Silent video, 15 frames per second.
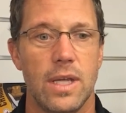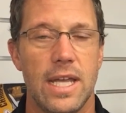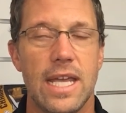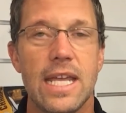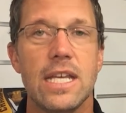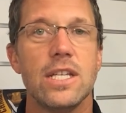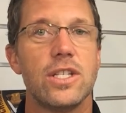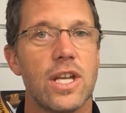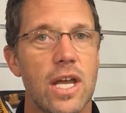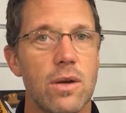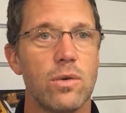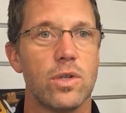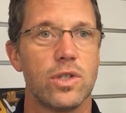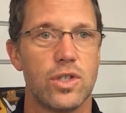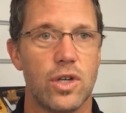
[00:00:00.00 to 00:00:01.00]
in
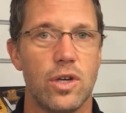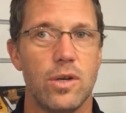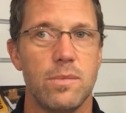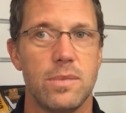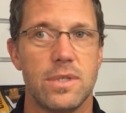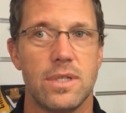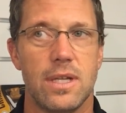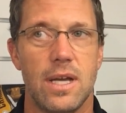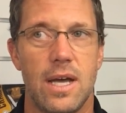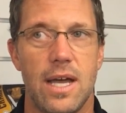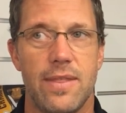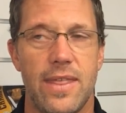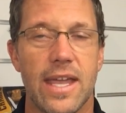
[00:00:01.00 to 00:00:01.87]
general terms, I